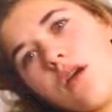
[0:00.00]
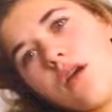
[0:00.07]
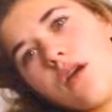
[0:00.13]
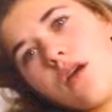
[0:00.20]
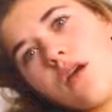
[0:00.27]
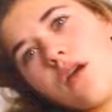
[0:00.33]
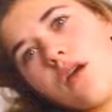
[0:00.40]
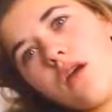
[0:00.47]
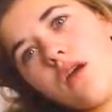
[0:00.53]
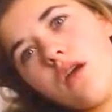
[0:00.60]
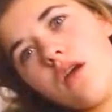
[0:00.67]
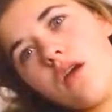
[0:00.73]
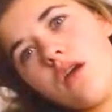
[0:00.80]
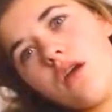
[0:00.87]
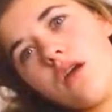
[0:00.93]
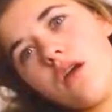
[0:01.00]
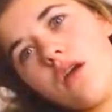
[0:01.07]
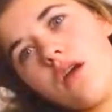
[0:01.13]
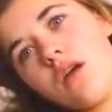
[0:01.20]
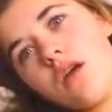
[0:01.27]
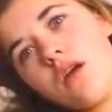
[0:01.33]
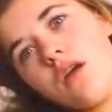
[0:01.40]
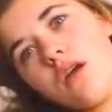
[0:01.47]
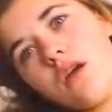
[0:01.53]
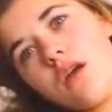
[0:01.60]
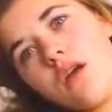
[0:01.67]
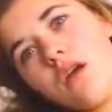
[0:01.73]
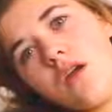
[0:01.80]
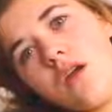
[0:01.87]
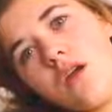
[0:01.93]

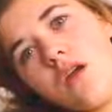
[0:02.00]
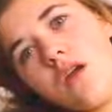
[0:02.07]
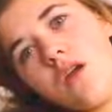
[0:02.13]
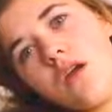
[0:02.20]
(silence)